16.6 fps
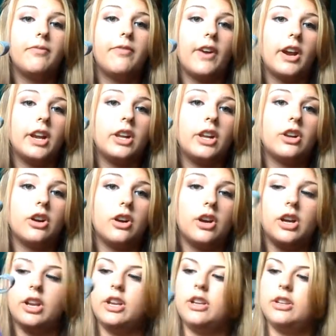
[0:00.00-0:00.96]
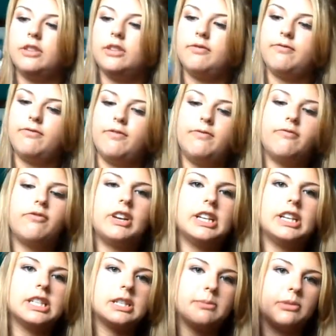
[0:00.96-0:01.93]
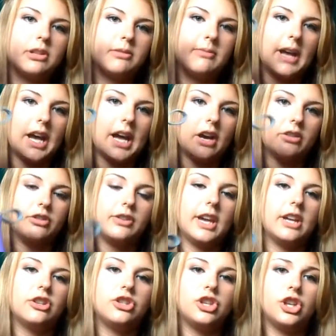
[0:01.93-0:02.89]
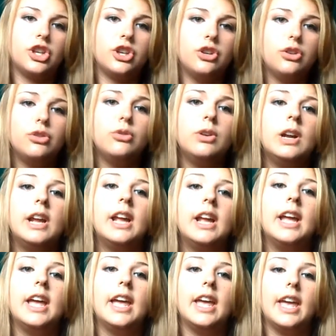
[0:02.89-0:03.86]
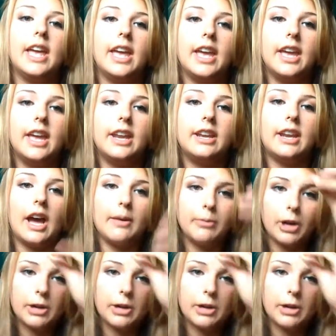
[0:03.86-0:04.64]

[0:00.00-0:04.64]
very good, reasonable amount. You get two in, I